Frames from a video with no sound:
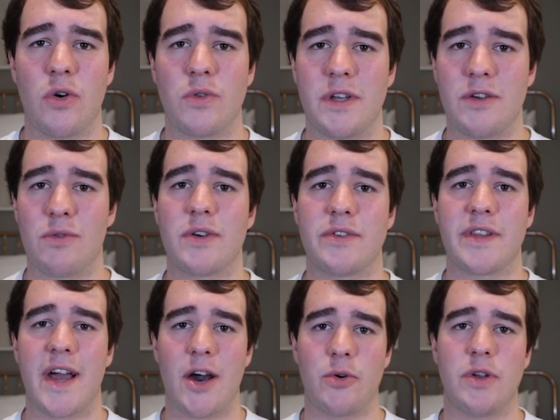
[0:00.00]
holy grail
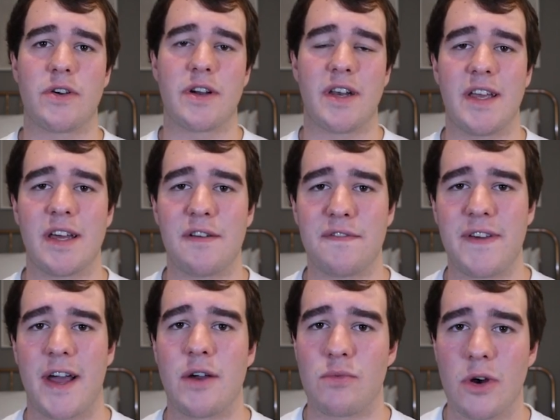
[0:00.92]
to how you're gonna get a
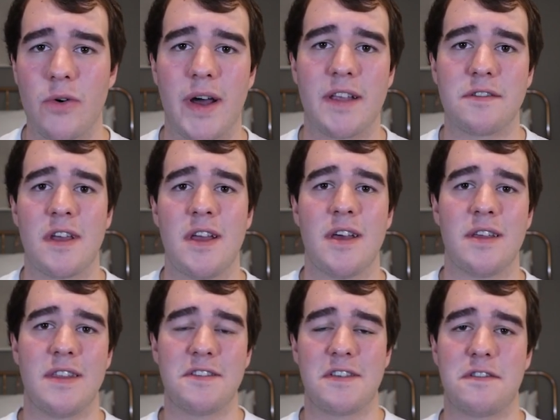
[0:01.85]
fat ROAS.
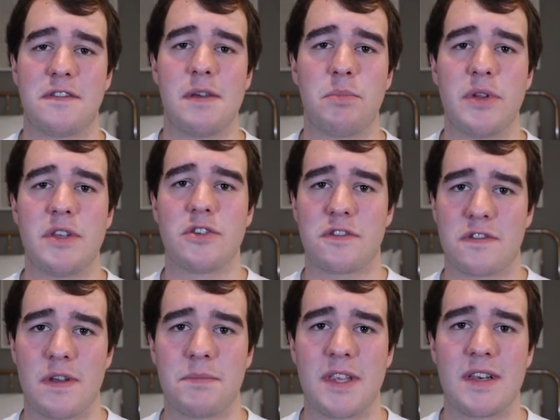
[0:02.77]
This is simply just
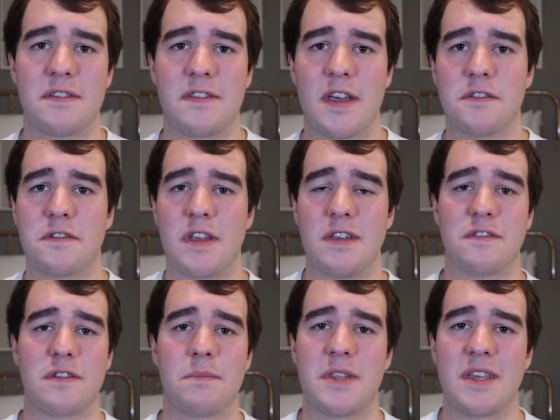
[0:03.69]
something to test and
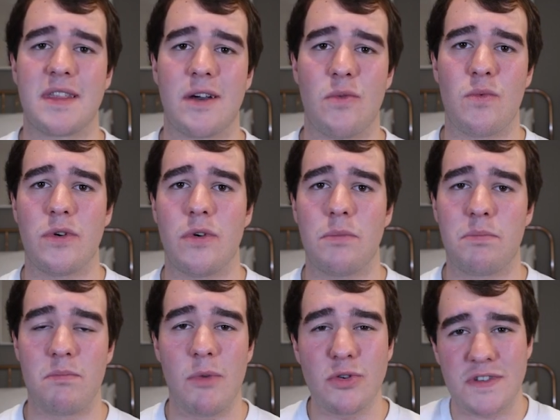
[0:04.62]
something that will
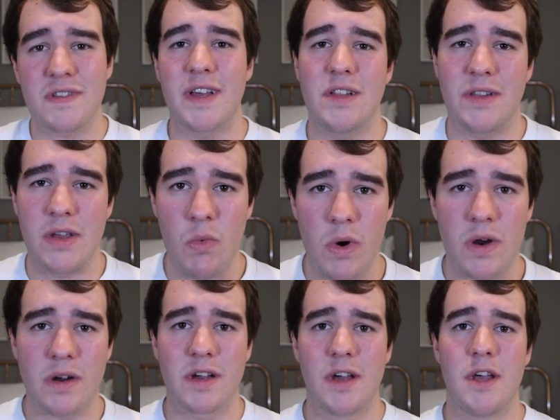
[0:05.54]
most likely
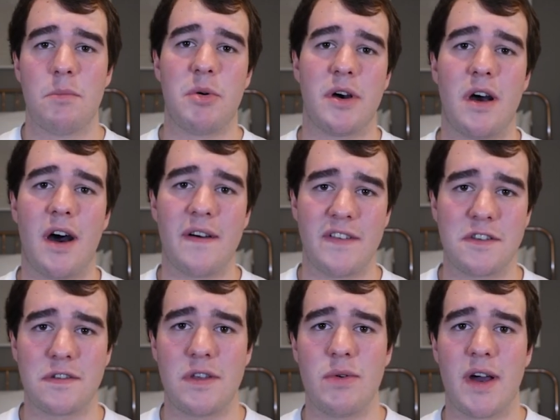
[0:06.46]
work, but
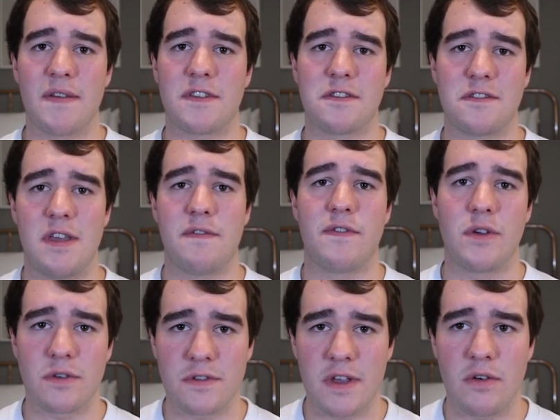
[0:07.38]
obviously you have to see for
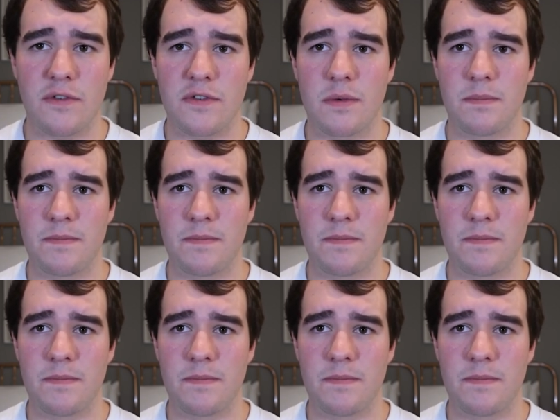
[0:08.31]
yourself.